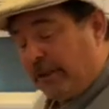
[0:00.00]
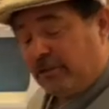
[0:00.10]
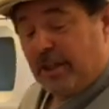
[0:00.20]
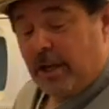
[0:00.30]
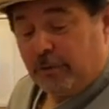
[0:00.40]

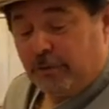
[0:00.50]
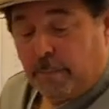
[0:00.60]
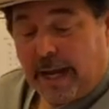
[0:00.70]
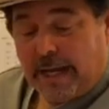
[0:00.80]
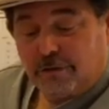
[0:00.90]
obviously
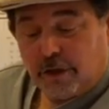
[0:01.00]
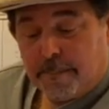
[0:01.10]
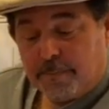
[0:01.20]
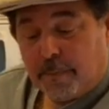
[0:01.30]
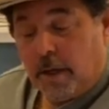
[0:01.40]
comes from
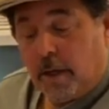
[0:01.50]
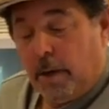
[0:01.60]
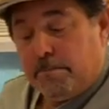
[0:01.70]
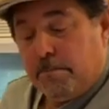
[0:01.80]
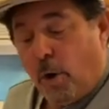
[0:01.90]
Asia.
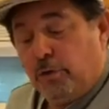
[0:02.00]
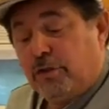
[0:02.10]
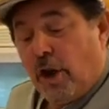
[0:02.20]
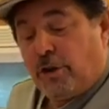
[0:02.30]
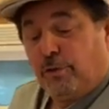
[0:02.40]

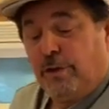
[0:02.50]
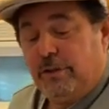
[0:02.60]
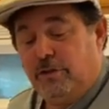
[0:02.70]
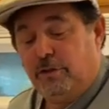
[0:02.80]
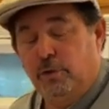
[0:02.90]
Most
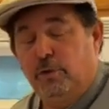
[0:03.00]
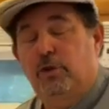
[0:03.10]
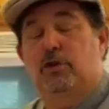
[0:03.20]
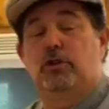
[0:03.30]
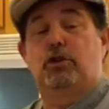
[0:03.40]
countries
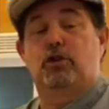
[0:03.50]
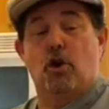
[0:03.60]
do